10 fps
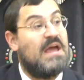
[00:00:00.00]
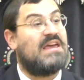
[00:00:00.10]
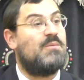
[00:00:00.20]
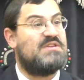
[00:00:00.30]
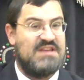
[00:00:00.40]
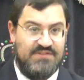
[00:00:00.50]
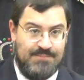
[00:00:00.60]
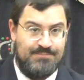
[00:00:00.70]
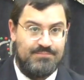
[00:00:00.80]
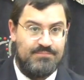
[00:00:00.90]
Can we send
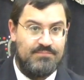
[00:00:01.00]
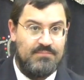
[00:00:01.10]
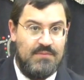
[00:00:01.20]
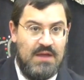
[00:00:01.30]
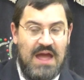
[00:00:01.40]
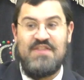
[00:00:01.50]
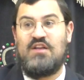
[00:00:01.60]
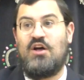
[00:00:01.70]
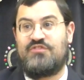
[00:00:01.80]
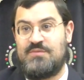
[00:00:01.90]
him? And
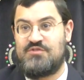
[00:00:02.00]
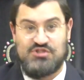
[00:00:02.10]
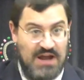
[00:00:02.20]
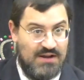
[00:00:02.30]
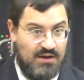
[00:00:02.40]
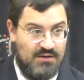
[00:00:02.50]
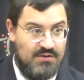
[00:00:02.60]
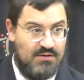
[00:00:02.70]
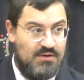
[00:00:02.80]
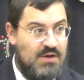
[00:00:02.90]
they asked him the shaila,
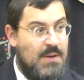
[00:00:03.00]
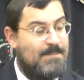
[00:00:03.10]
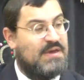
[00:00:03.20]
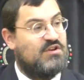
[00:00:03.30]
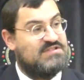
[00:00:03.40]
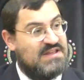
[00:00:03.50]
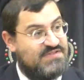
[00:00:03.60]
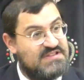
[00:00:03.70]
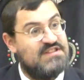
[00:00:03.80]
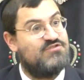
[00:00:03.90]
because in
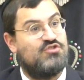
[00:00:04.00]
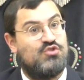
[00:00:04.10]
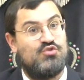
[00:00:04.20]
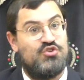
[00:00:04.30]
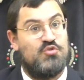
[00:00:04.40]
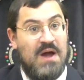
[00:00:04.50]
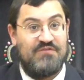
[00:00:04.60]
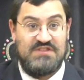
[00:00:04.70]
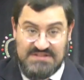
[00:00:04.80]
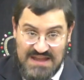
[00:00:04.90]
this institution you
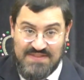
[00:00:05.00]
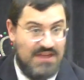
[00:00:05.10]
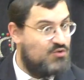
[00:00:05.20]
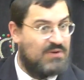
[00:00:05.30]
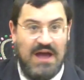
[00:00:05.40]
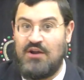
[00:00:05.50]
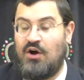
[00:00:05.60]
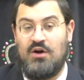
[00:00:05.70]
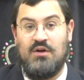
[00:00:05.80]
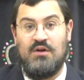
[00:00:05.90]
have to stay there. You
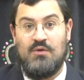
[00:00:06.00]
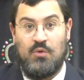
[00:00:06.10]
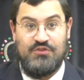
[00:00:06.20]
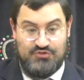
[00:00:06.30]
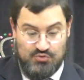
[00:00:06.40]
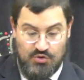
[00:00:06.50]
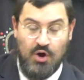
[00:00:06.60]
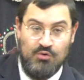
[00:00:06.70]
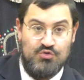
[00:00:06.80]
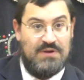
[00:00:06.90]
cannot, once you
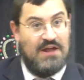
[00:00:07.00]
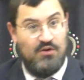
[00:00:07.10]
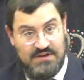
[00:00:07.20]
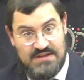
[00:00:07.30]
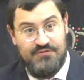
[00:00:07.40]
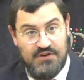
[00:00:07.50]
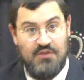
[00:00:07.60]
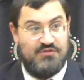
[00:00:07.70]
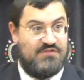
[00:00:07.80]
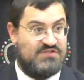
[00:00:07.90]
go, you cannot leave. In
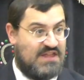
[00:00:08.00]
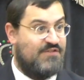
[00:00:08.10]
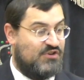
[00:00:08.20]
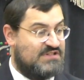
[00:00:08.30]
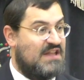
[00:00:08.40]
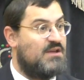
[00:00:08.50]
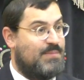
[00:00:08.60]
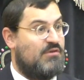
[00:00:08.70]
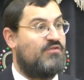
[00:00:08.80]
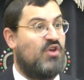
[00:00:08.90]
other words, you have to stay there for an extended
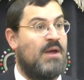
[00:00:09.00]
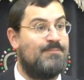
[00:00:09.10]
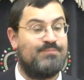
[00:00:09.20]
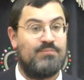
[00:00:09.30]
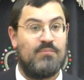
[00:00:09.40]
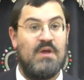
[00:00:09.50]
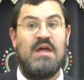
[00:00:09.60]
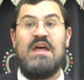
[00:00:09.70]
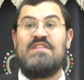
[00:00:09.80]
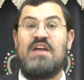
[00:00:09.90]
period of time.
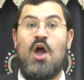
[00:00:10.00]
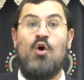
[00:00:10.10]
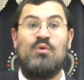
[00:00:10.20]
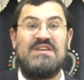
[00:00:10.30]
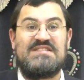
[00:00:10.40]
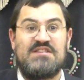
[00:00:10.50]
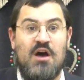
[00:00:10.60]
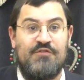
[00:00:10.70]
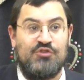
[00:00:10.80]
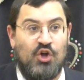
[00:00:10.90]
They only
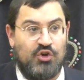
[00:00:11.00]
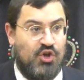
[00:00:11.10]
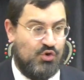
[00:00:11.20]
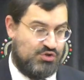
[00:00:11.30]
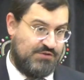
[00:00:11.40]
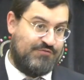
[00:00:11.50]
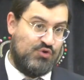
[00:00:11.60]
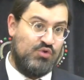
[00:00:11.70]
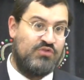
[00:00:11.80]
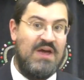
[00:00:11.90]
serve non-kosher
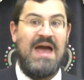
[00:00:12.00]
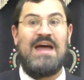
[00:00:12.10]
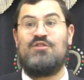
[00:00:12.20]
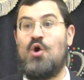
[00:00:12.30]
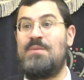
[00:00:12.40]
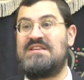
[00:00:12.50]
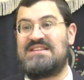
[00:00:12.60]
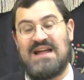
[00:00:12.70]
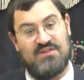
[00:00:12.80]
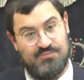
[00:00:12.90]
food and nobody's
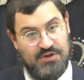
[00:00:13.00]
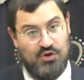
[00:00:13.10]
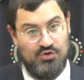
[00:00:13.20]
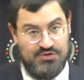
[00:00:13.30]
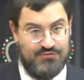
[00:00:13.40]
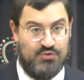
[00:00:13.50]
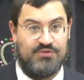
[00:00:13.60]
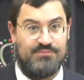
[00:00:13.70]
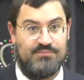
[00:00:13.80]
allowed to bring kosher food.